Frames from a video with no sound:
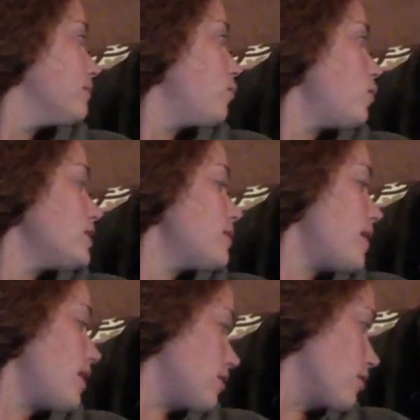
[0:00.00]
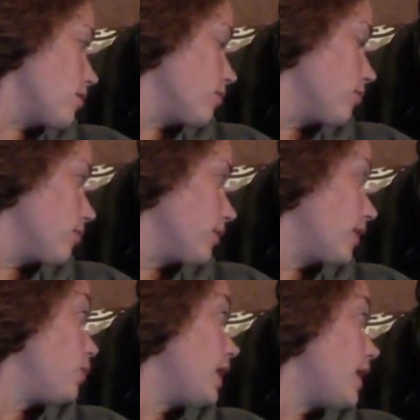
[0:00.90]
What's the matter?
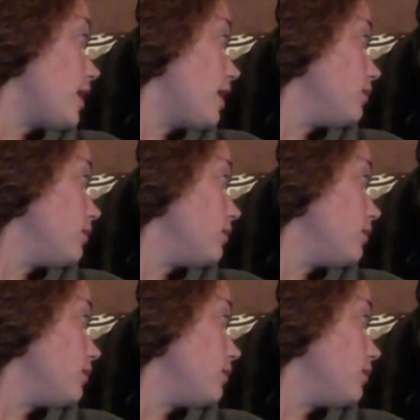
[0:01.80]
Can you lay down?